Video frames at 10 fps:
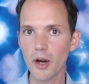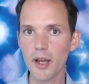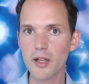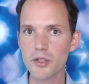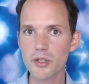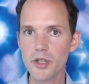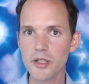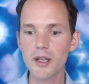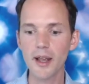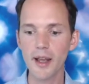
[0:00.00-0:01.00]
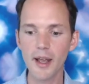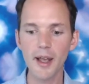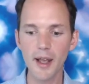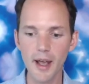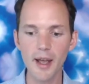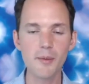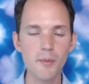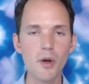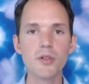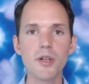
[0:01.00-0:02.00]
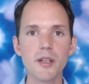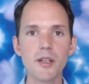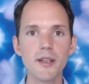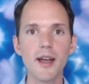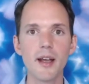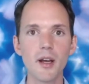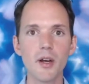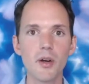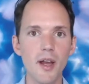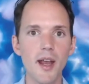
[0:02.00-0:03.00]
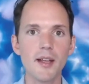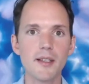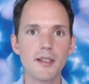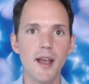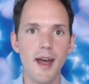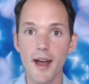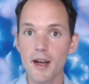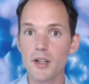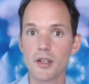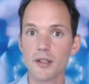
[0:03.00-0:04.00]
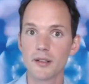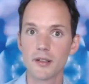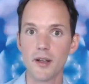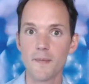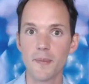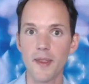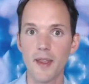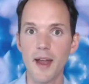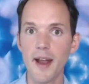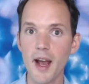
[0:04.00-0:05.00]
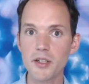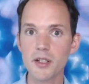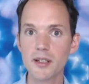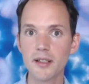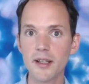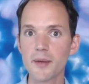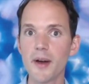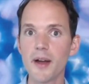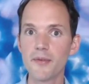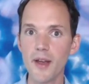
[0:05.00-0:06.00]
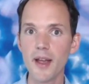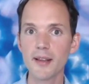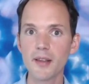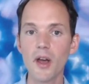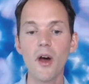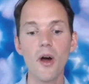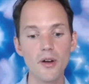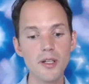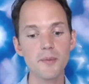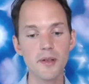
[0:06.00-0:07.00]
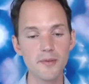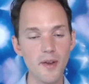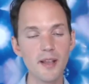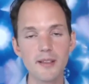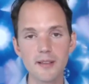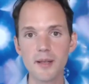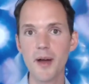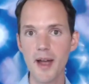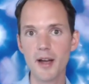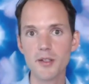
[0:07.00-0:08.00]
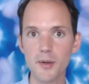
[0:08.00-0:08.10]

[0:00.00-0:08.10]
It's just an emotion that creates action. And action is led by faith, or sometimes faith is led by action.